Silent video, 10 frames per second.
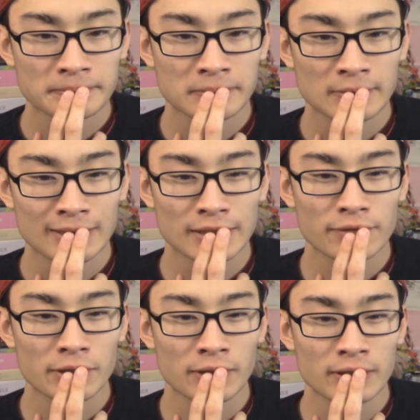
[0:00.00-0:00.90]
It's
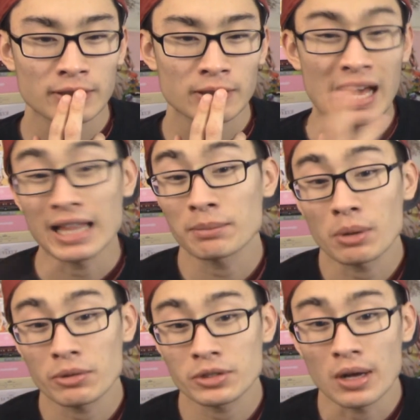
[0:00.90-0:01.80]
very hard to tell. I like
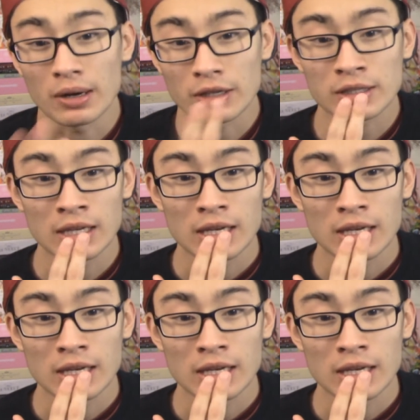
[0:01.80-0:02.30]
both songs.